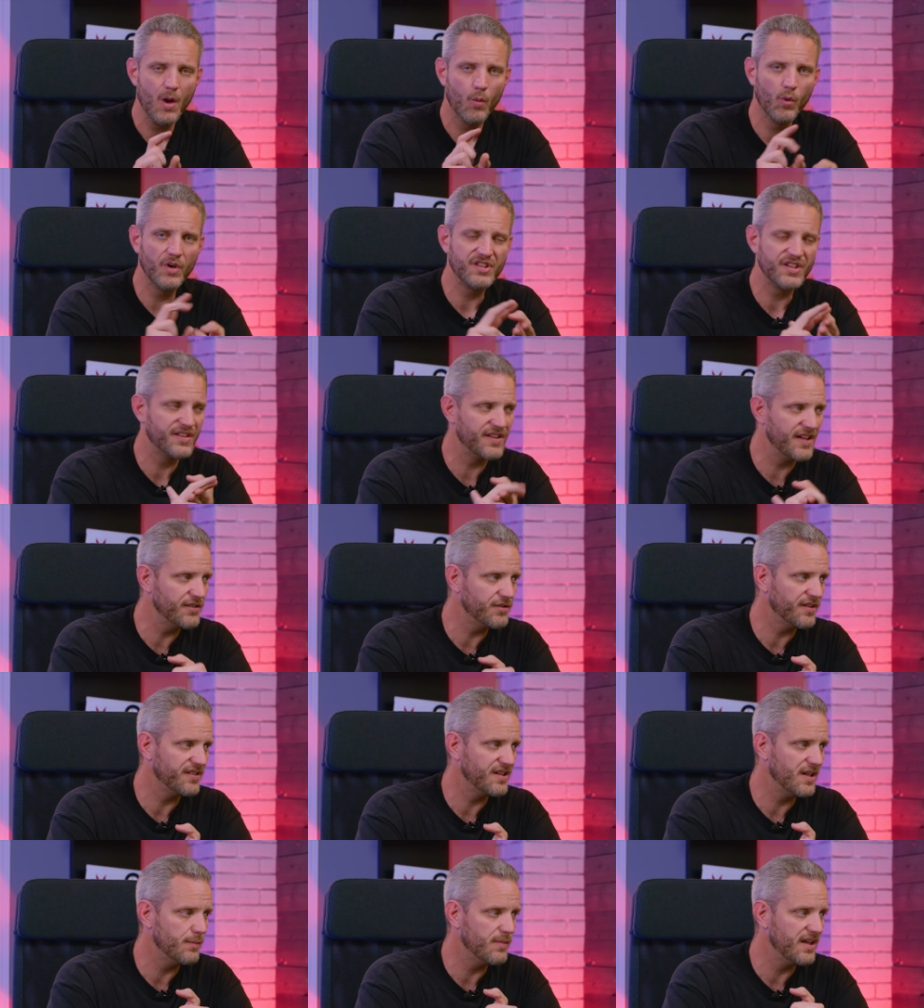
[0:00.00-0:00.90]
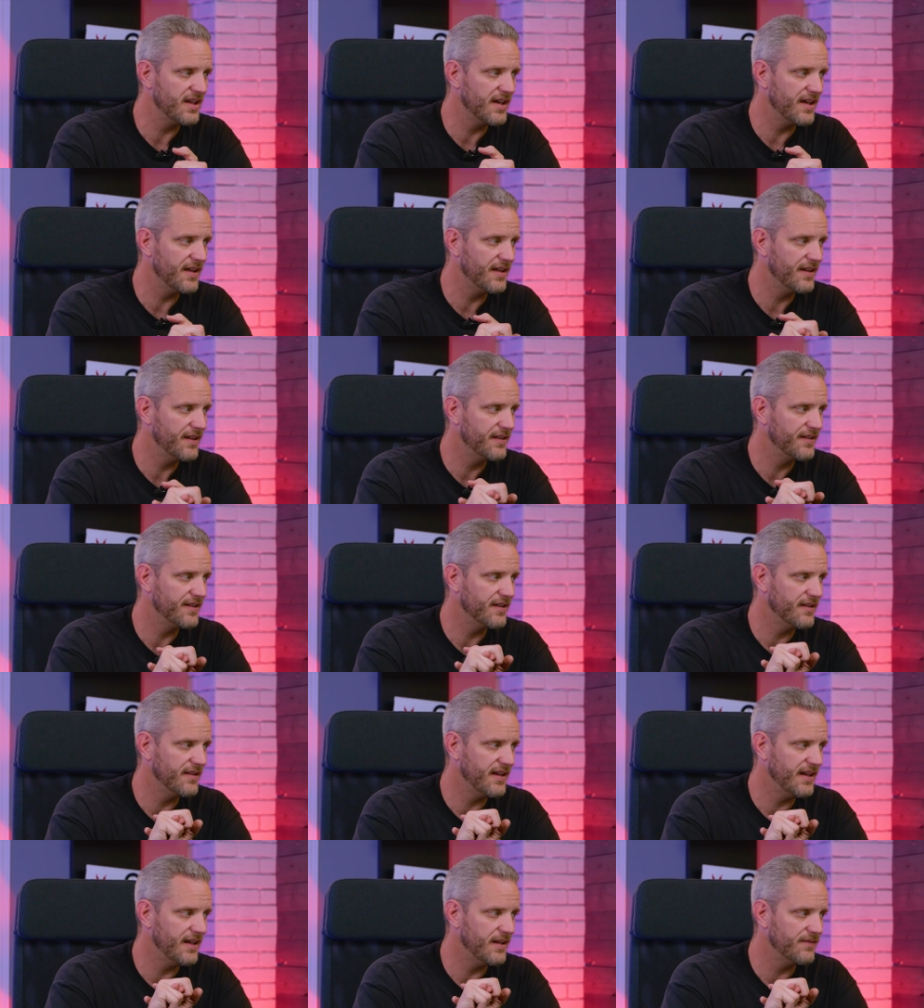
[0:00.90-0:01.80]
which is interesting because
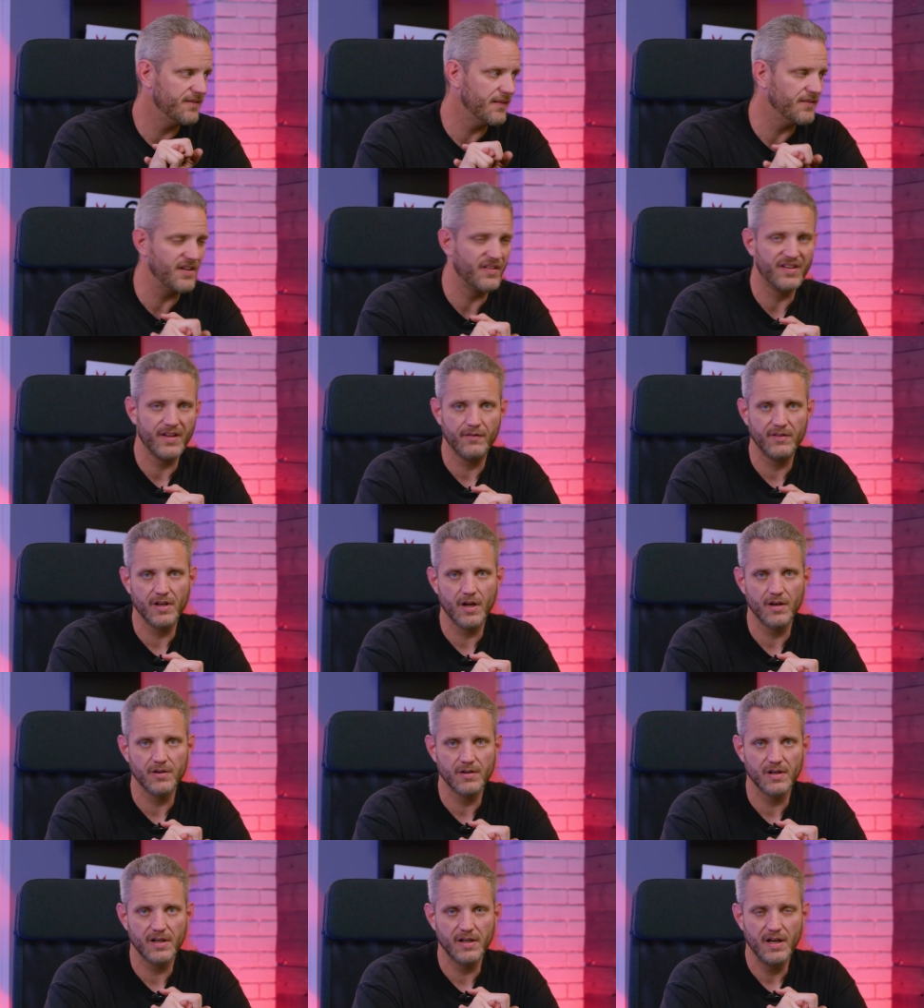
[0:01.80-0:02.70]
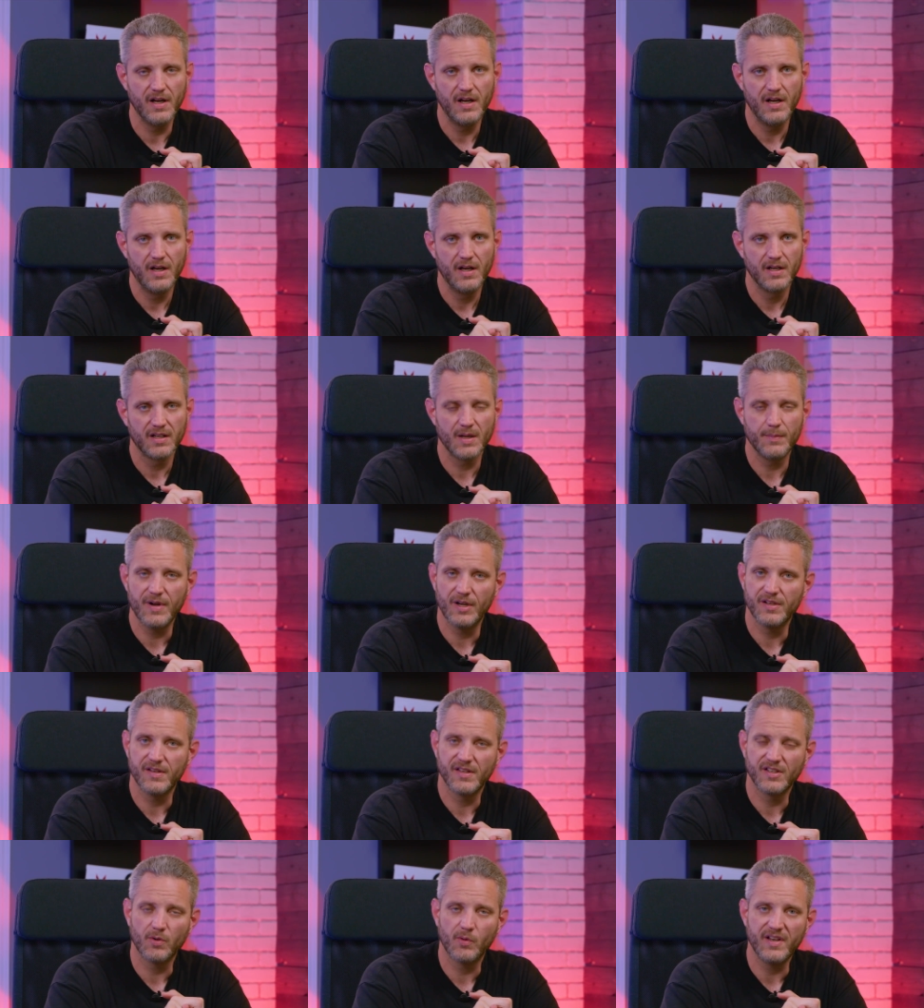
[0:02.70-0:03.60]
the 5700 compared
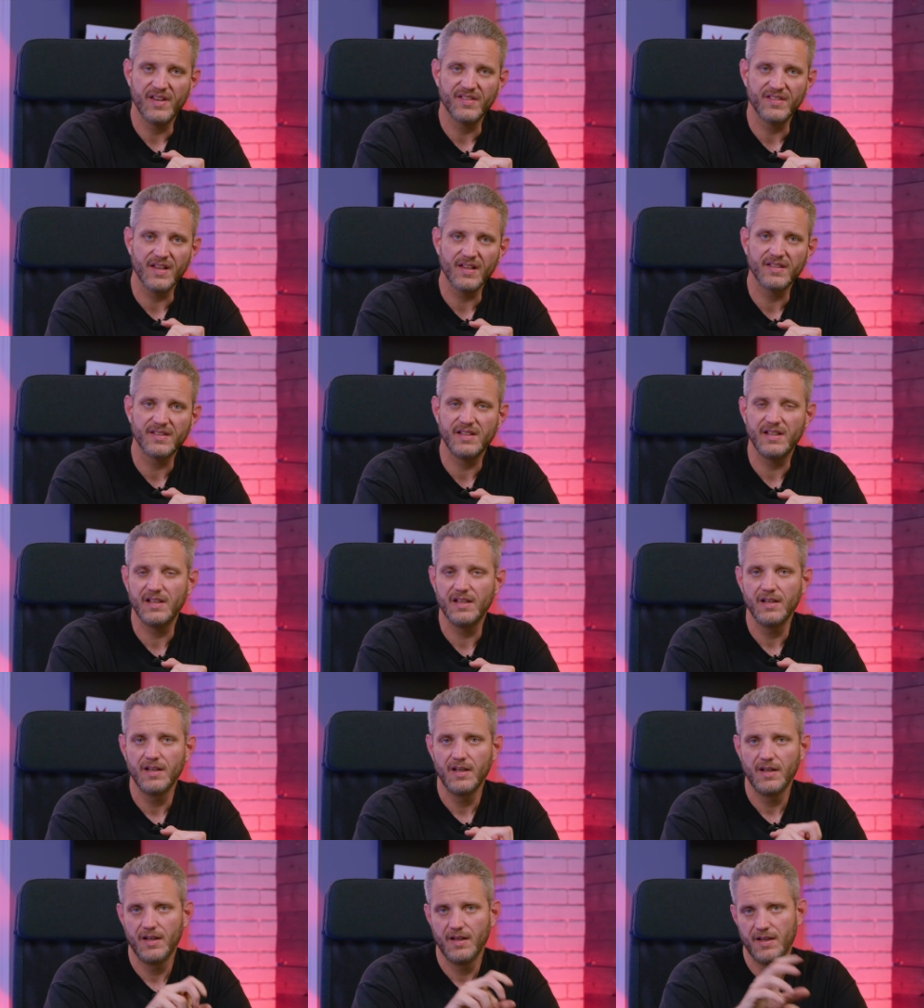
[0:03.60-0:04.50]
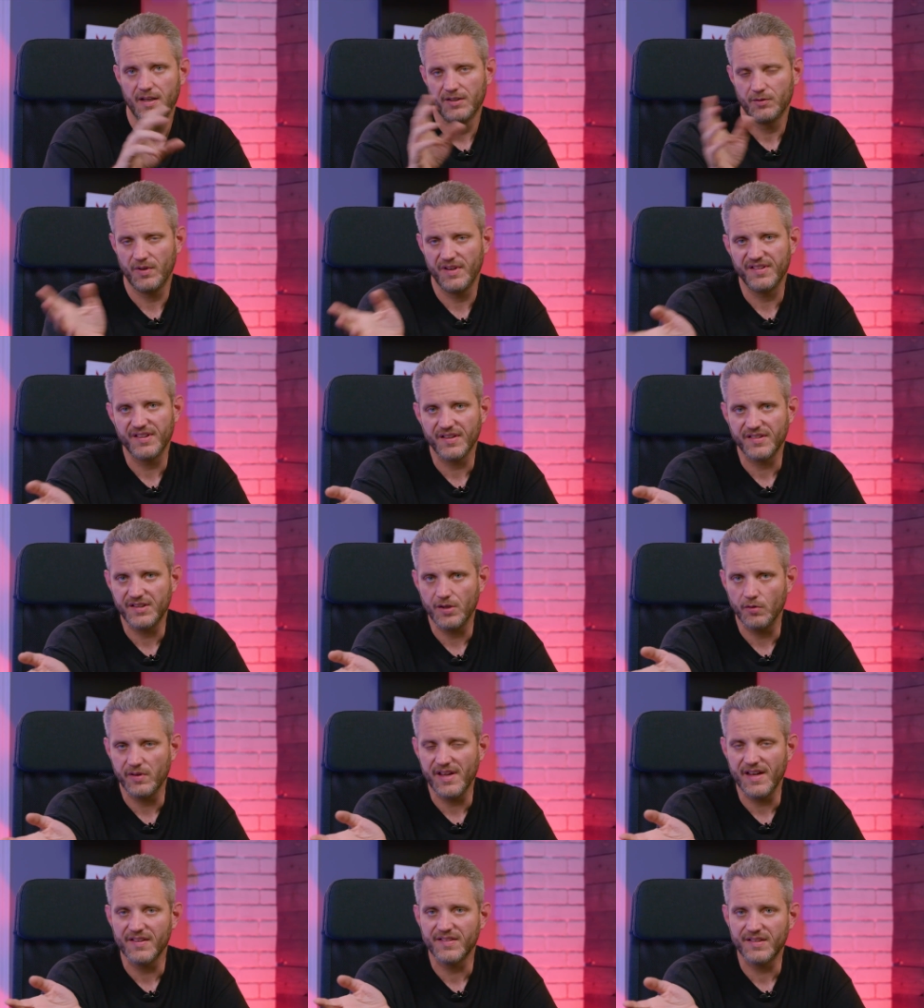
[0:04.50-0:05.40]
to the 2060, 2060
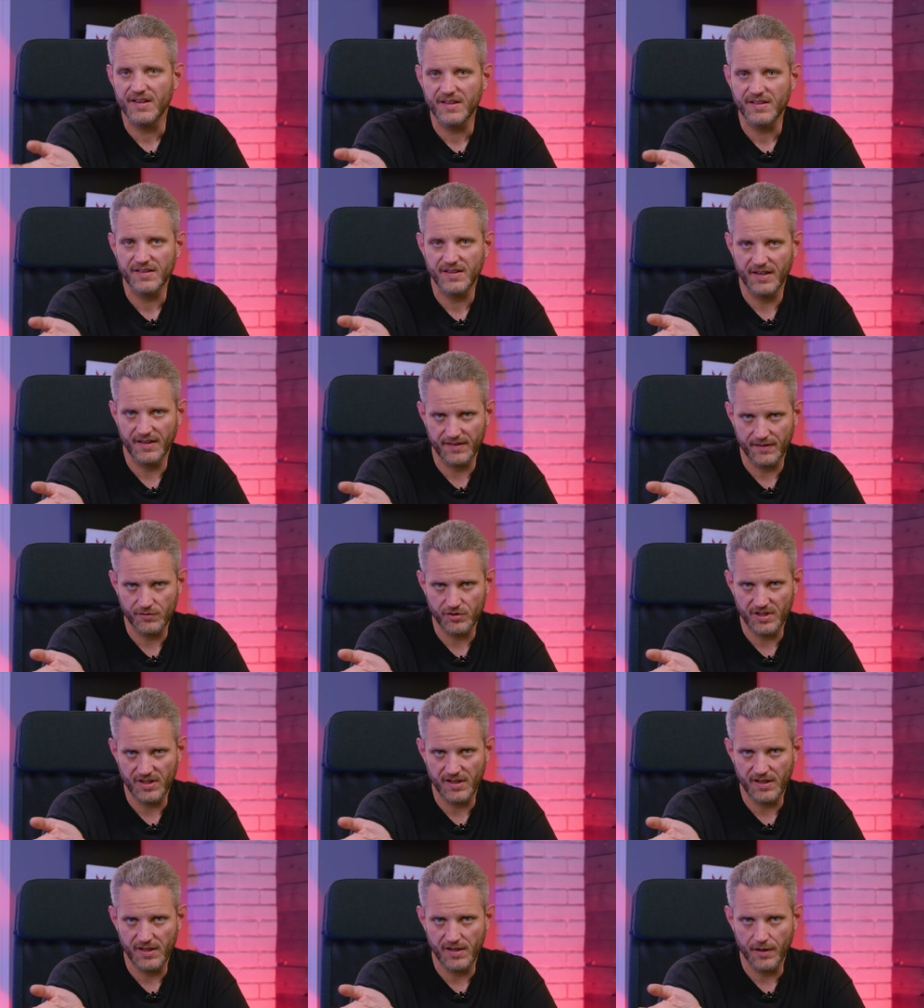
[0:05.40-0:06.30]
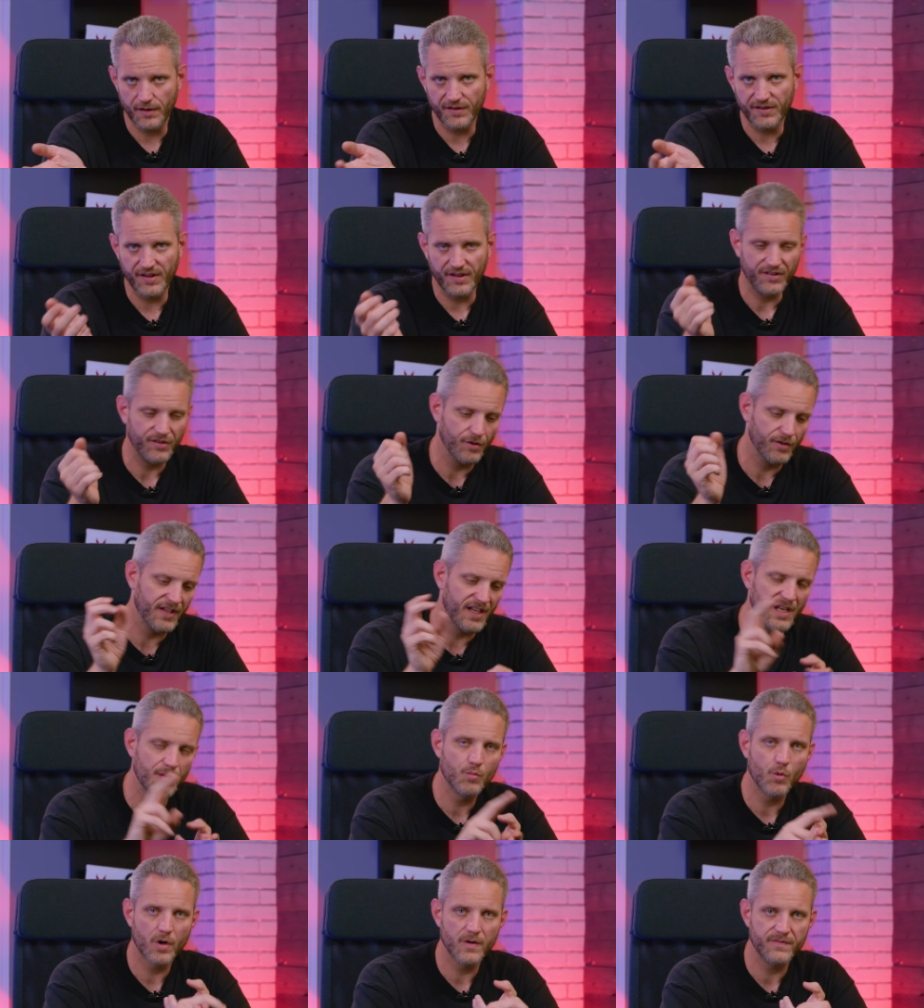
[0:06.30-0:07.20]
only has 6 gigs of GDDR6. So you're
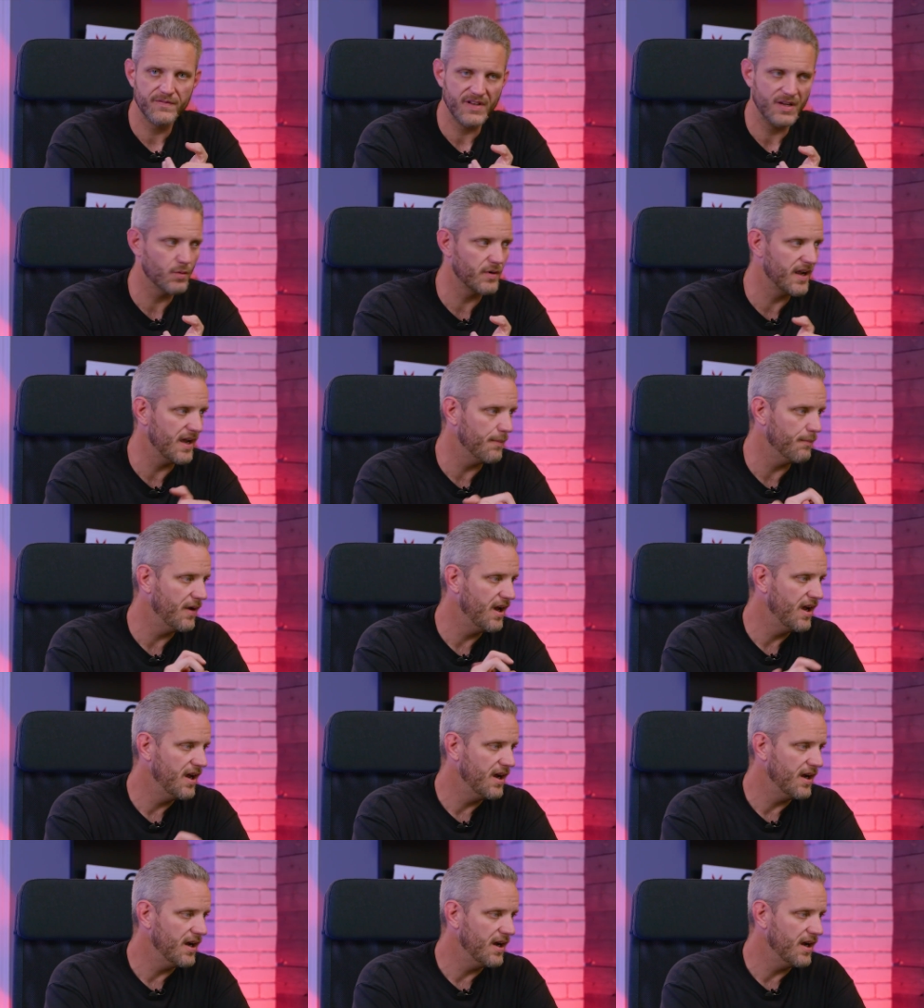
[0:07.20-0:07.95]
getting more VRAM,